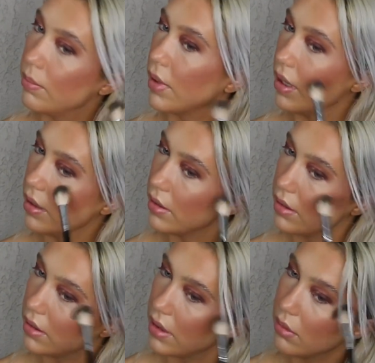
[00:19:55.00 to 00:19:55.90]
but
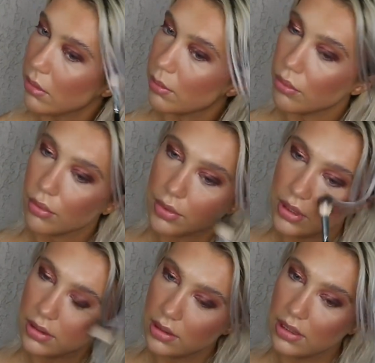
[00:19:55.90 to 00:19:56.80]
they were
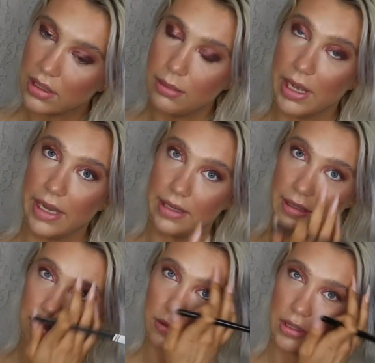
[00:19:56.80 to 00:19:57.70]
pretty bad
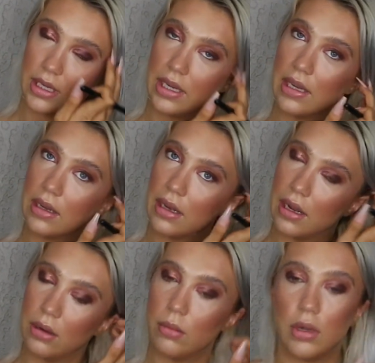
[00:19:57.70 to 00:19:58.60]
yesterday, and
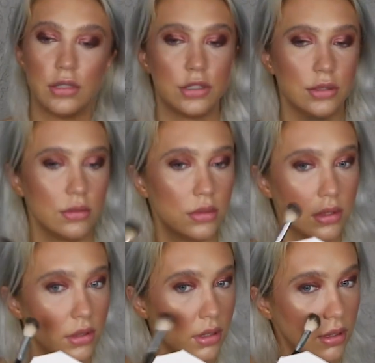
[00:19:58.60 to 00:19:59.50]
I don't want to